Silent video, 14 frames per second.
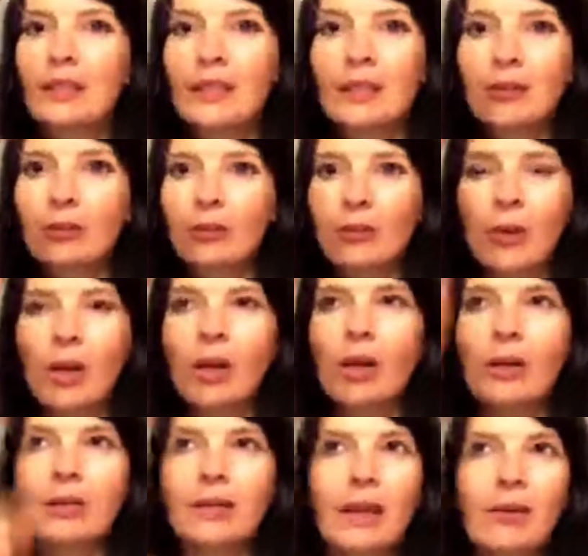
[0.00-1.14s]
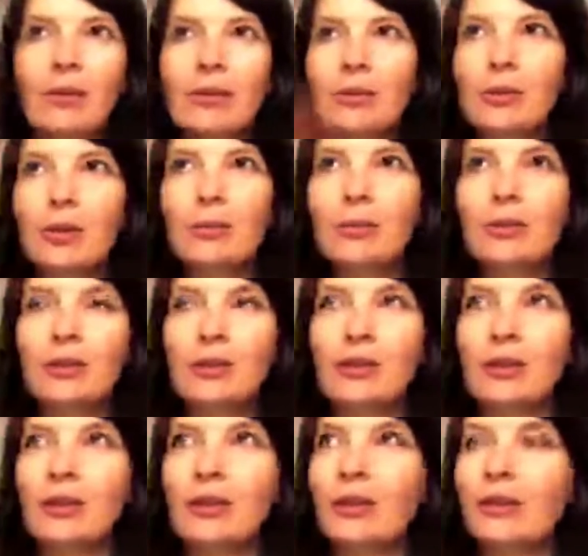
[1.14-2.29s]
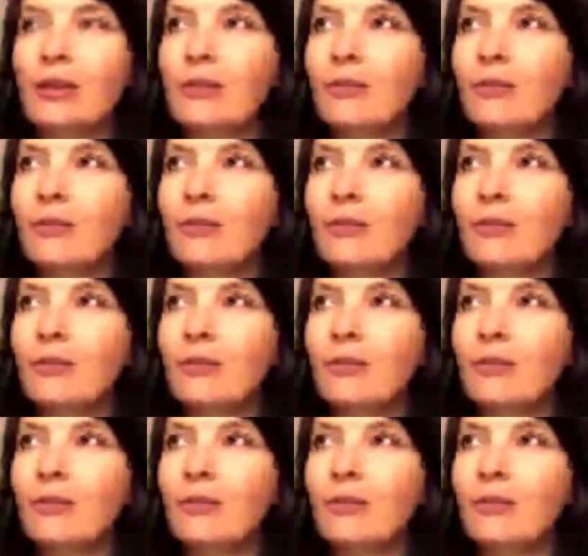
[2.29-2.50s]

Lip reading: then to the wall. And I already tripped the